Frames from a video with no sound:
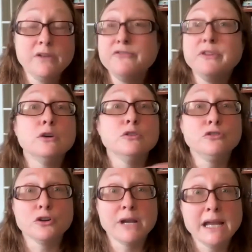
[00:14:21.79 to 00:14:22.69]
field
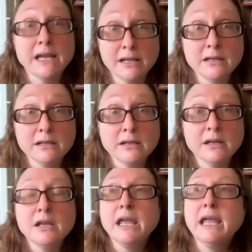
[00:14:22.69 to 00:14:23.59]
you're in.
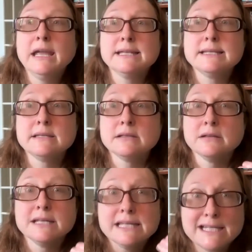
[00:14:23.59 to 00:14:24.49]
It's
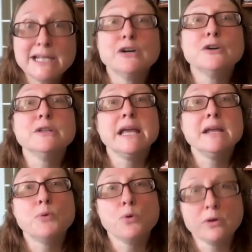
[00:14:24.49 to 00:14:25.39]
still
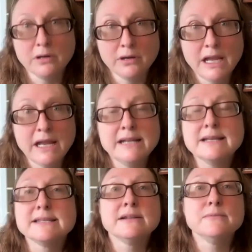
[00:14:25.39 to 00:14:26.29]
important, and it
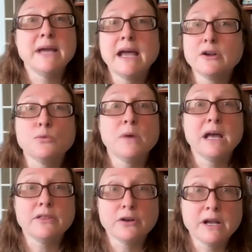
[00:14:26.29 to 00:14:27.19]
doesn't matter
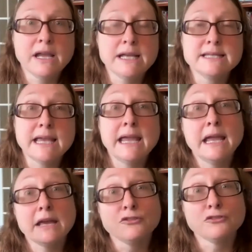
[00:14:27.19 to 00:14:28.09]
whether it's
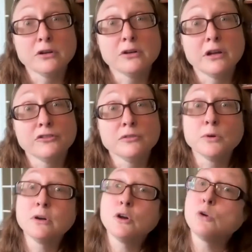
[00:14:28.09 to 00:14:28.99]
a external
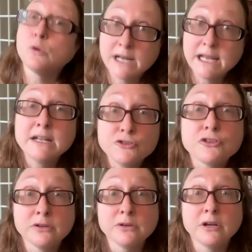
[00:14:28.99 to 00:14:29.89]
customer or an
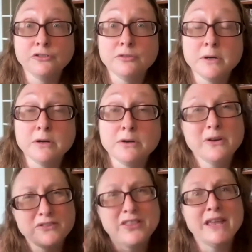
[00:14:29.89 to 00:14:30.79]
internal customer.
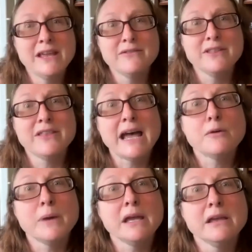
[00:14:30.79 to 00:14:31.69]
You have to think of it
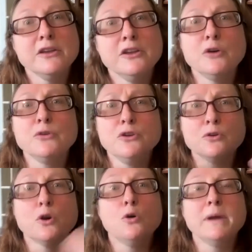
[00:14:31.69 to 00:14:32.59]
that way.
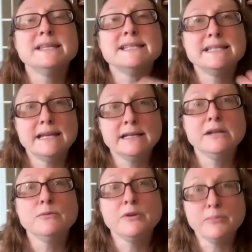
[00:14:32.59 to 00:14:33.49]
You're always
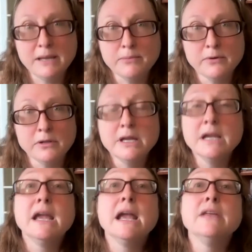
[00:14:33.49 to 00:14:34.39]
dealing with people,
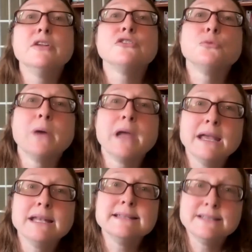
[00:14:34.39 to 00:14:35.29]
and there's a
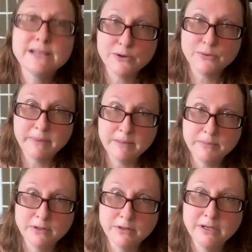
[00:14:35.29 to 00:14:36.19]
way to deal with
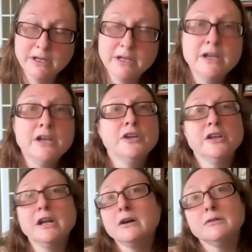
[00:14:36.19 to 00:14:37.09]
people. You